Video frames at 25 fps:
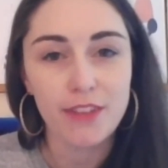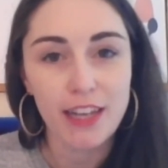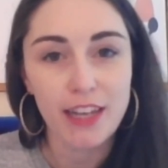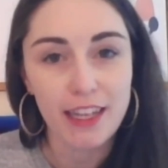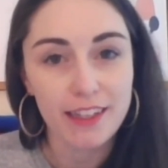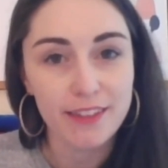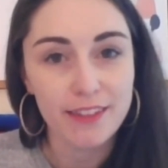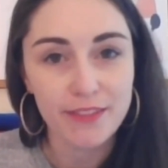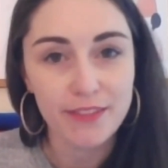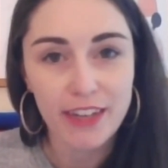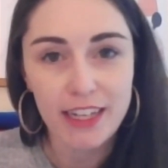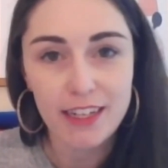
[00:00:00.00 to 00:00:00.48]
and
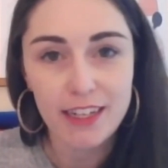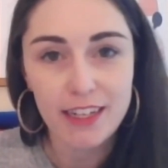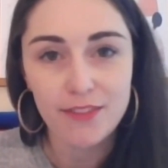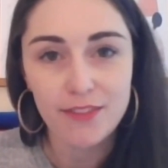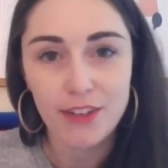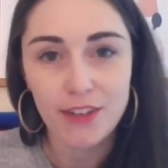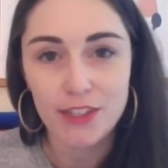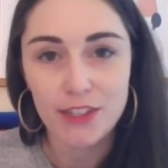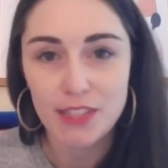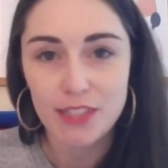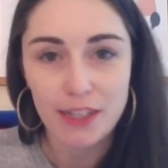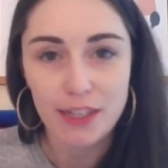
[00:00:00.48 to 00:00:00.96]
innovative
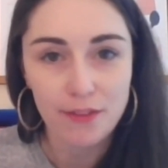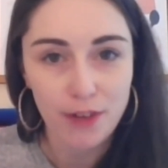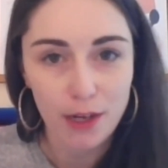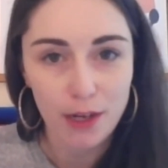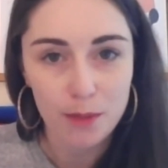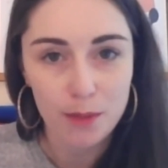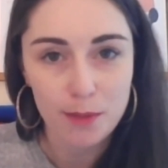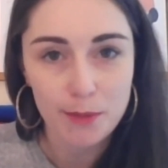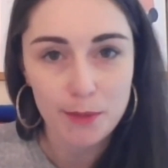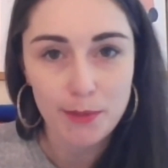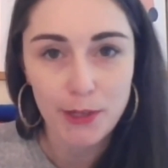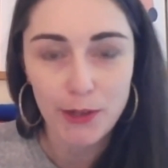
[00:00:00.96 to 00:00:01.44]
our safe
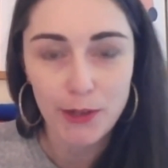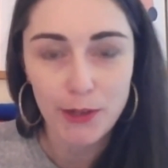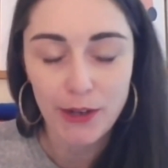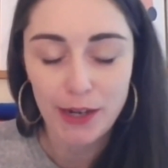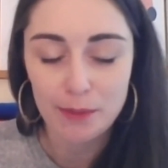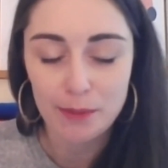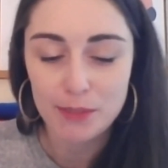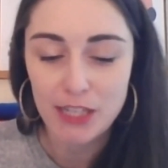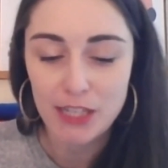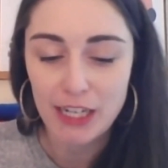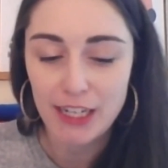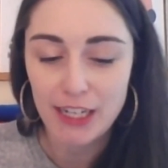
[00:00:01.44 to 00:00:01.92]
harbor
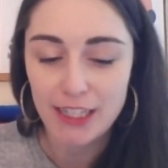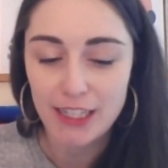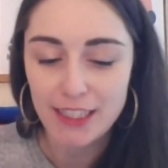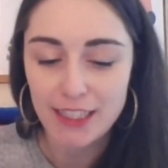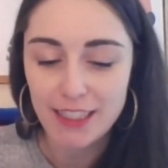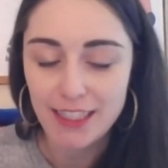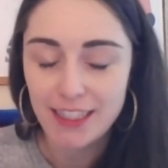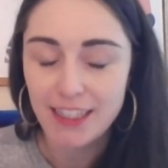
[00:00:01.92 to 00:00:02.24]
programs are